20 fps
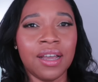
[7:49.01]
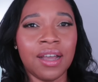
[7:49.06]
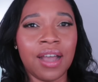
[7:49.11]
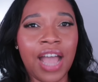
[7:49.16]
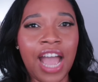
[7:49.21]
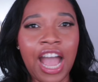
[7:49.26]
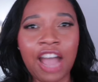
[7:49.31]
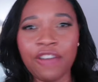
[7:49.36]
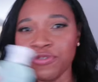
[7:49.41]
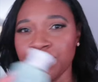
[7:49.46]

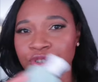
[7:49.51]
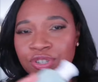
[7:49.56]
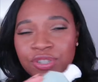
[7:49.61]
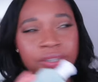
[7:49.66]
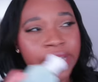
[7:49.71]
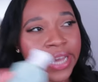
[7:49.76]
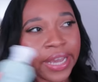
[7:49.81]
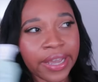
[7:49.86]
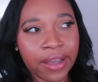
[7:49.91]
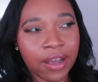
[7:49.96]
after
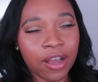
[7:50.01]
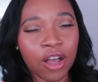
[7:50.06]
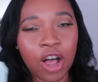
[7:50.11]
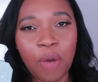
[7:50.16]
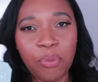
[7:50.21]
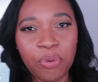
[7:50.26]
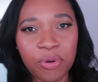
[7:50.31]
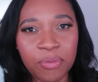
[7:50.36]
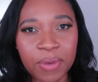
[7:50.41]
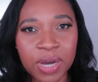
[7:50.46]
like a
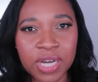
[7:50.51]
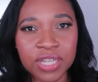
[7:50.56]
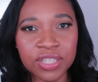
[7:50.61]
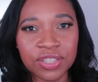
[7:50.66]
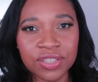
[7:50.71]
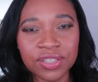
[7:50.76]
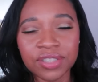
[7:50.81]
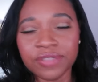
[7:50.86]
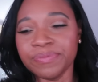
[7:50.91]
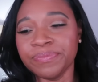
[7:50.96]
couple
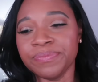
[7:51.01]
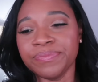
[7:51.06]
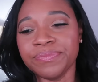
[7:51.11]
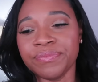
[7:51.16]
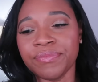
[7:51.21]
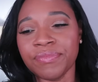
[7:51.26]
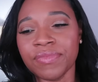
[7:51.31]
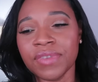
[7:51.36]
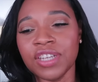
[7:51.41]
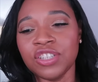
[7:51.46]
months,
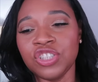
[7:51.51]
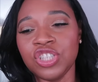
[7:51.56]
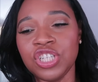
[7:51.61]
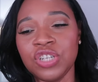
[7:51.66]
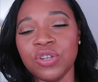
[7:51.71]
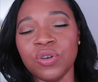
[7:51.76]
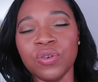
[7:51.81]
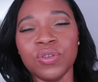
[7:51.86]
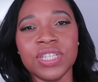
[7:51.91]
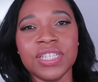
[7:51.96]

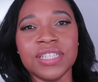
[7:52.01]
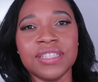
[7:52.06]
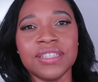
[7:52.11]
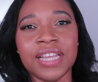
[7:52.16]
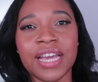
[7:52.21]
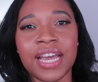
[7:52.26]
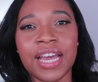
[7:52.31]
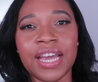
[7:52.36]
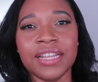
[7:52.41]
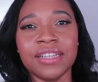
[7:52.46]
she noticed
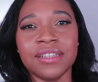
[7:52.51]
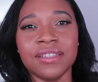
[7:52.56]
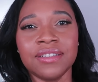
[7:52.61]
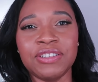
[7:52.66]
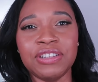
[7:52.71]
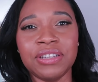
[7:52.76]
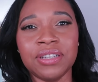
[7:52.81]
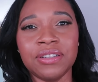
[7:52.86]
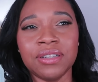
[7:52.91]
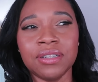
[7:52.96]
that
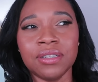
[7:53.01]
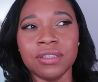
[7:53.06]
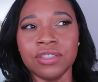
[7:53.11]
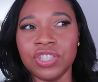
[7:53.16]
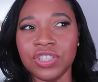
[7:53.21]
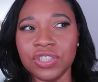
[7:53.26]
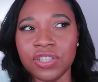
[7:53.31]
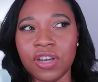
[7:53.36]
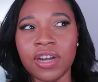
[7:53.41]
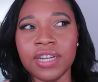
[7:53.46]

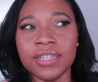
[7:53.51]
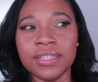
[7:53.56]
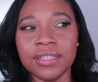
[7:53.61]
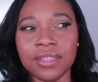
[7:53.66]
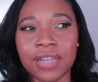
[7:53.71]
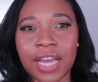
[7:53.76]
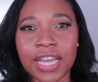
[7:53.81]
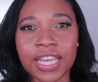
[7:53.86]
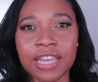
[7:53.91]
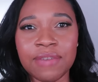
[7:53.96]
she started to
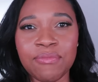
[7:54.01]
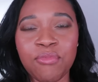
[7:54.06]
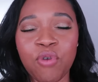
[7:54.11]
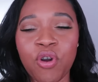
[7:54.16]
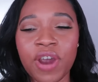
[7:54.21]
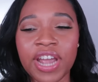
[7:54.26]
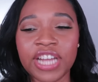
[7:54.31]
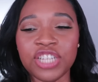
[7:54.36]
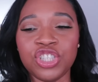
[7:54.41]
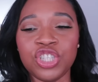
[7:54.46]
like it
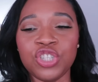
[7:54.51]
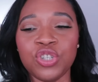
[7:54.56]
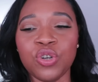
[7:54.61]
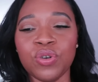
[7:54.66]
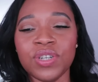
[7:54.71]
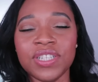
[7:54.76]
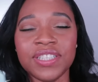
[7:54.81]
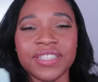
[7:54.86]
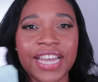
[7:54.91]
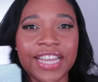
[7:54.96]
more, and she
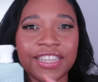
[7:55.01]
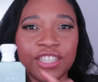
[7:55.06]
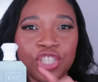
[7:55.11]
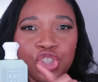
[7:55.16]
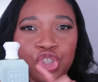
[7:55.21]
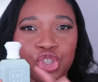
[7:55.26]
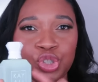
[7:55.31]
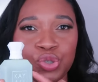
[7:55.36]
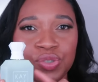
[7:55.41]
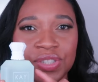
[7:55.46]
noticed that the
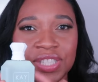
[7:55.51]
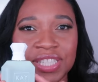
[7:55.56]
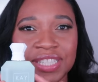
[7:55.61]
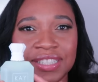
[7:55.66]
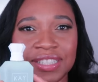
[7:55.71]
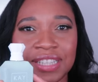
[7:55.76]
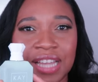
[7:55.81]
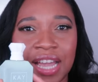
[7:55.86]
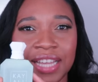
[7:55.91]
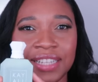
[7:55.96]
juice
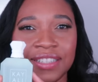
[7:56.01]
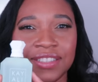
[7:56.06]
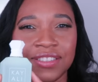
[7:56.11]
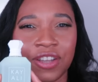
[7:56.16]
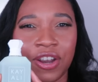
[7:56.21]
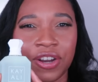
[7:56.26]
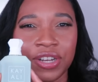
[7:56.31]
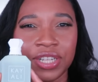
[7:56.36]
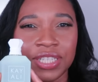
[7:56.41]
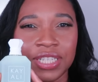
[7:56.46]
inside
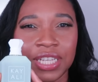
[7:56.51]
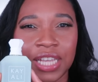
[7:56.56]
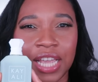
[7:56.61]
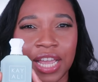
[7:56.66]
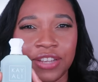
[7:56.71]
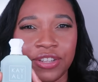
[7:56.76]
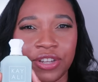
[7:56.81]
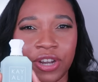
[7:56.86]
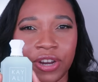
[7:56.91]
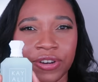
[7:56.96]
started to
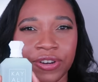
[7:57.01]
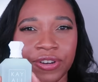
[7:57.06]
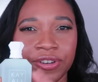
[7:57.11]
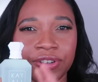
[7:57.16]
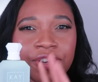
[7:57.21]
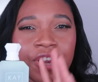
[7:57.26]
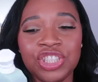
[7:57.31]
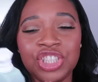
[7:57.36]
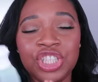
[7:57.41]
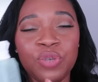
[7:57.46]
get
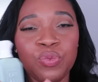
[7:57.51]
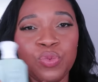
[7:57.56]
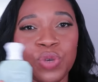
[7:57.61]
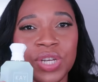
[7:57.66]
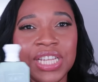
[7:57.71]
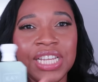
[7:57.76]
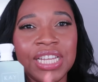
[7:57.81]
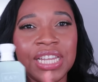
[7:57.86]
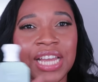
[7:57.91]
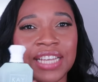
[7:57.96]
darker. She
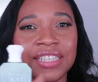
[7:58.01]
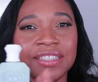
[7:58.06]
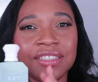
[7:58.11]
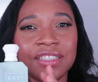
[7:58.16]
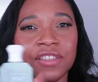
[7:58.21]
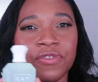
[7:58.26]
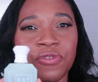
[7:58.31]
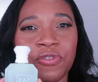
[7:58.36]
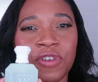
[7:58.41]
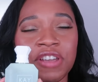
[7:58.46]
really likes
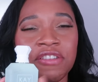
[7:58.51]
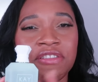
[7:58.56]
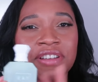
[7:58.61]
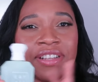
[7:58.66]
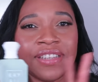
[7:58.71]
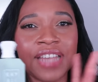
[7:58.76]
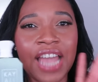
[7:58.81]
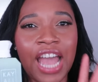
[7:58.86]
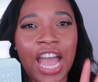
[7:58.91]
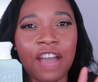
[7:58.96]
this
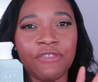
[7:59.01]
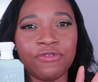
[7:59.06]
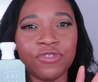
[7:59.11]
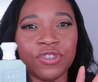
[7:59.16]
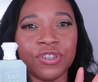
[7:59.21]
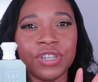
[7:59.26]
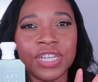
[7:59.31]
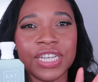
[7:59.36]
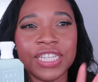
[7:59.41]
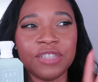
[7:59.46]
fragrance
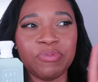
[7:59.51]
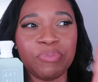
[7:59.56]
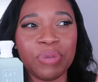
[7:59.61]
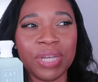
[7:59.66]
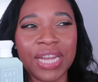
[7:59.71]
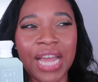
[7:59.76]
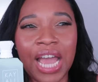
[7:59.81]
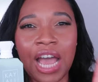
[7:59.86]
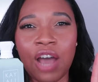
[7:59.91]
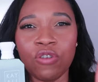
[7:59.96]
after it's
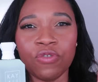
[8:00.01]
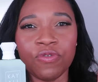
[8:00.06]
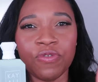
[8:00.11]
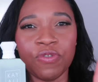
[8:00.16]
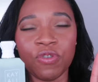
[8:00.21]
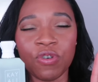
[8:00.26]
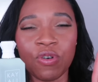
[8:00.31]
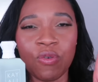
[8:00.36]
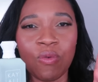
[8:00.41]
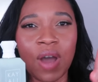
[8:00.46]
been out
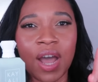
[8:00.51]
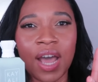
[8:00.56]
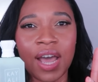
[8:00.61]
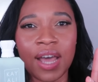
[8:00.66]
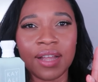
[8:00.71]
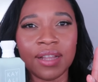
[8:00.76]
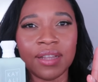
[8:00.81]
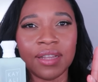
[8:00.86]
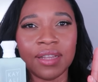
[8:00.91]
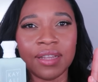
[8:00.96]
for a
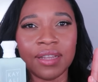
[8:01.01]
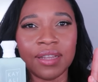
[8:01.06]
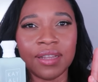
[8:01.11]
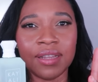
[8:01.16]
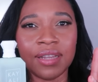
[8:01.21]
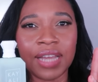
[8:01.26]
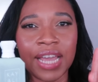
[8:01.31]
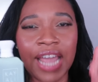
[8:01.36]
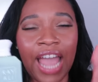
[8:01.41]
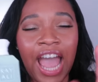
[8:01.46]
while, like